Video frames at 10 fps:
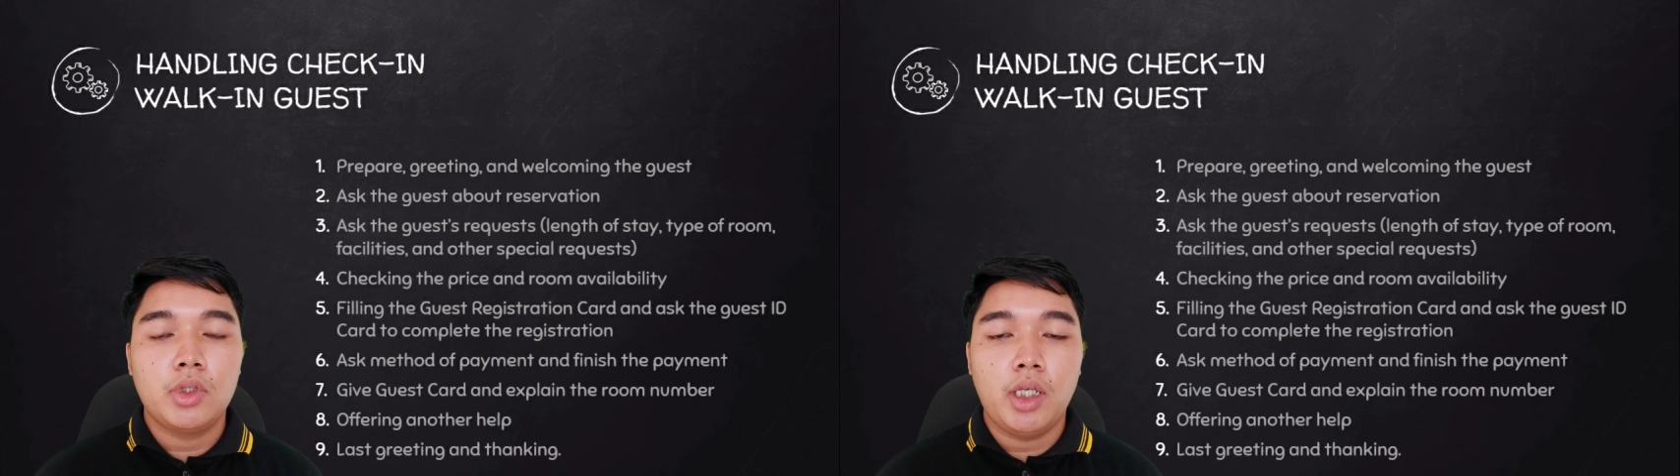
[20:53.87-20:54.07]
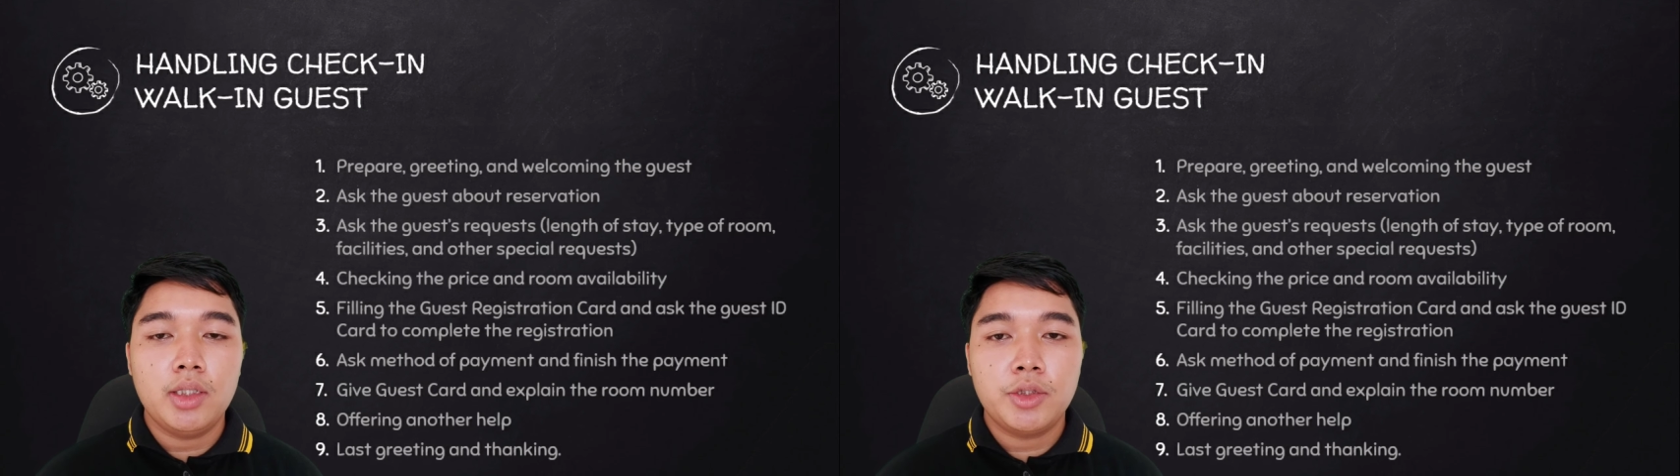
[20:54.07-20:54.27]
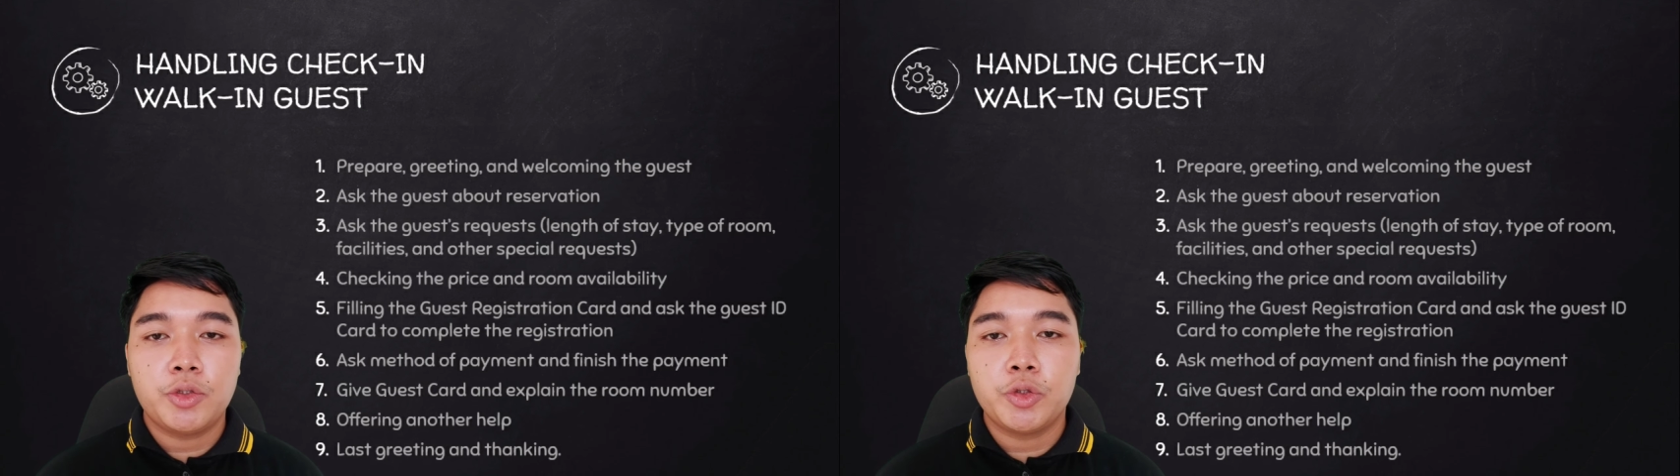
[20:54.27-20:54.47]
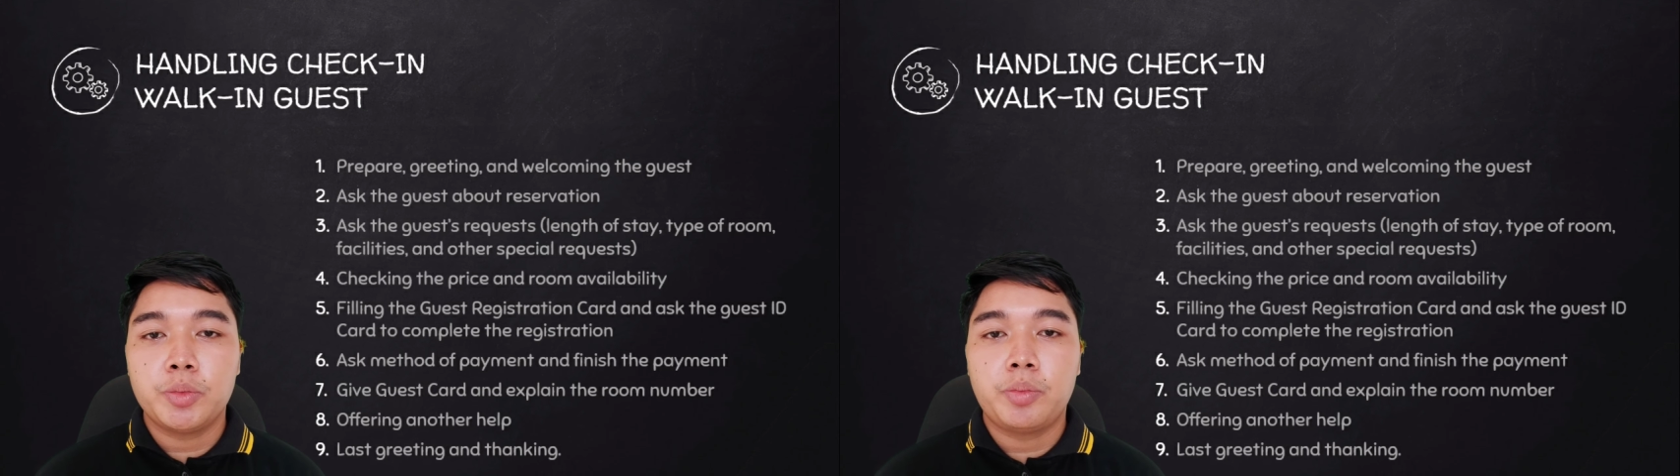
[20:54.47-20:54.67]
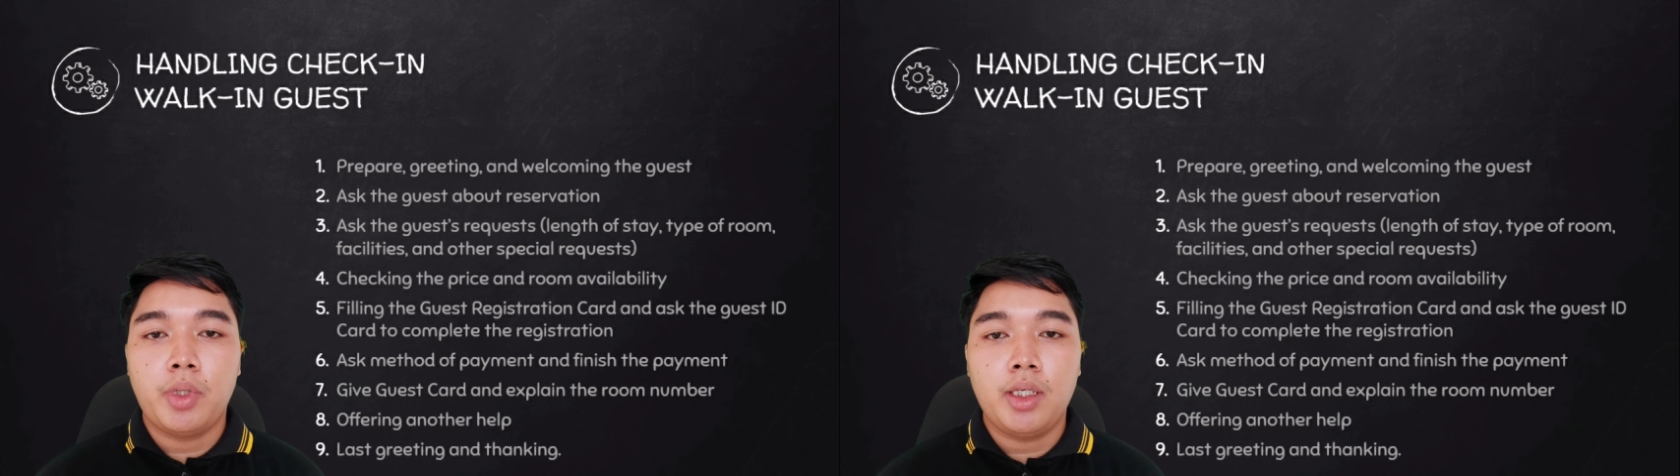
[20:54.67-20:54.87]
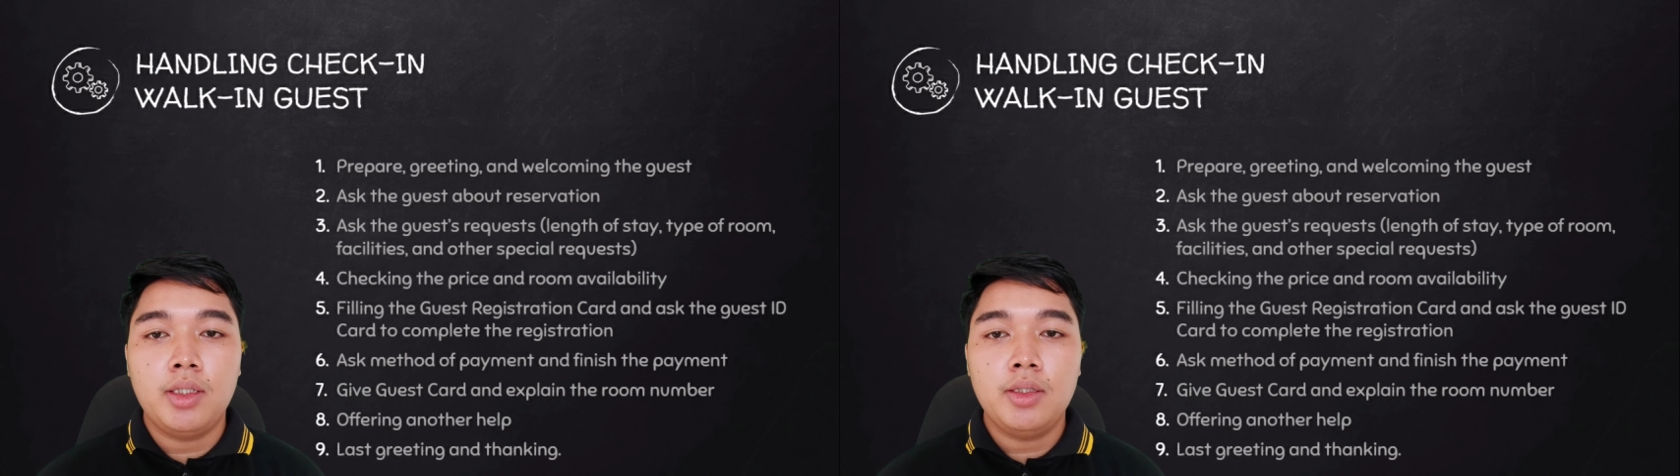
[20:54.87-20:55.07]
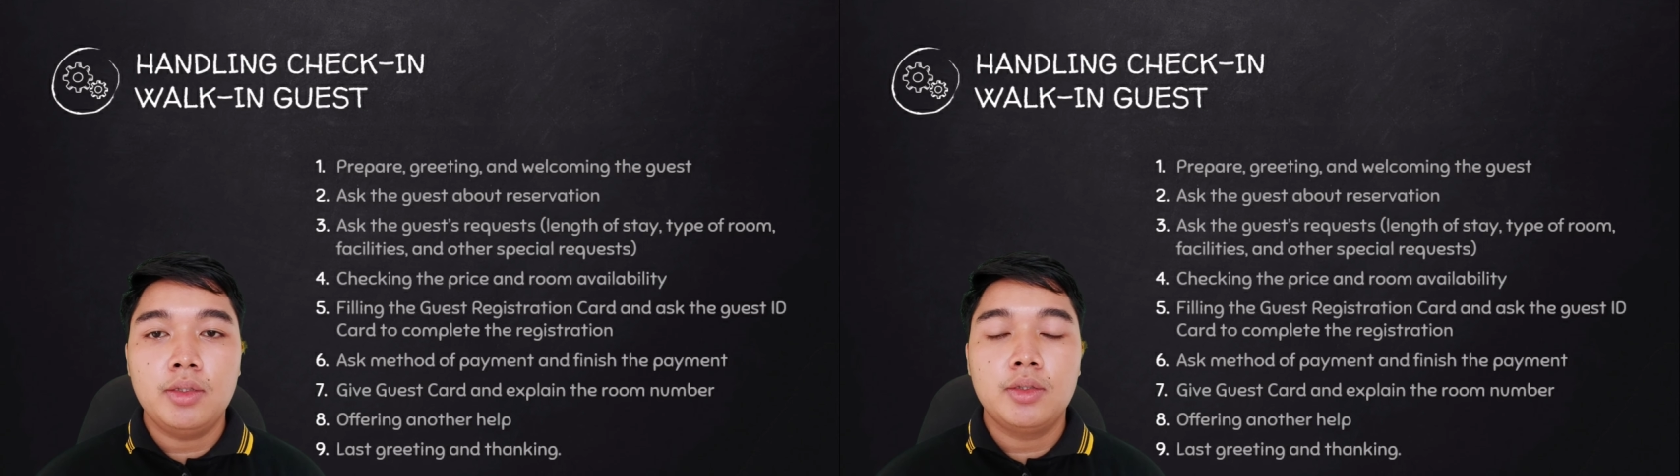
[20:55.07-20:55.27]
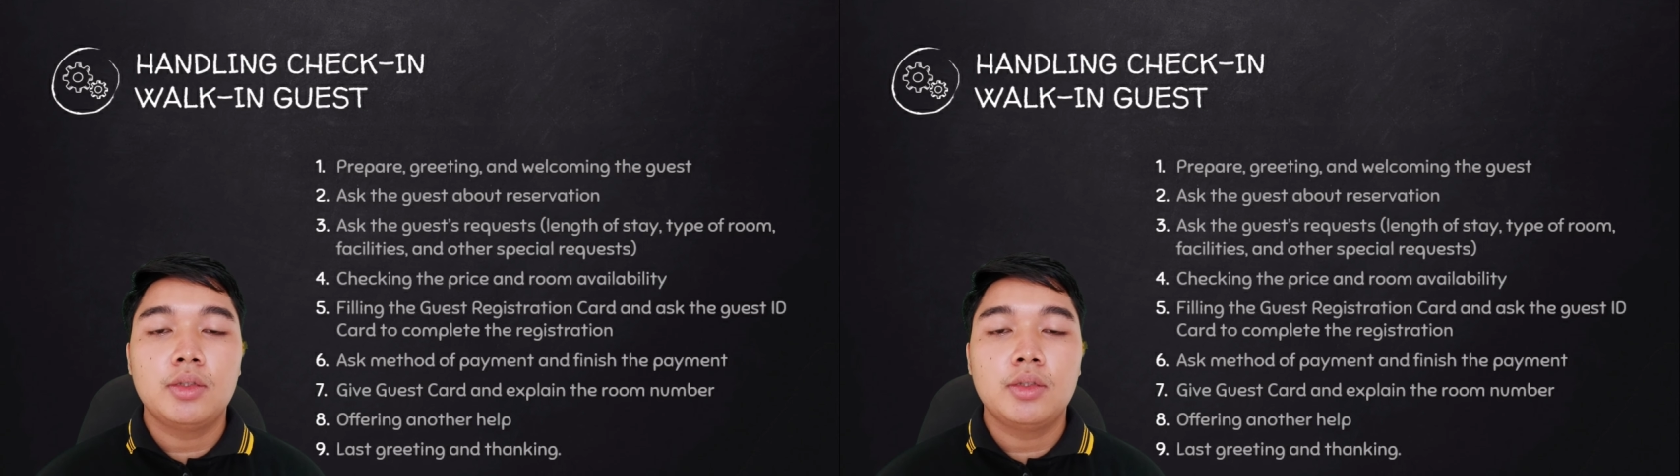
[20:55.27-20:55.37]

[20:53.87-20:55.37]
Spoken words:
guest to pay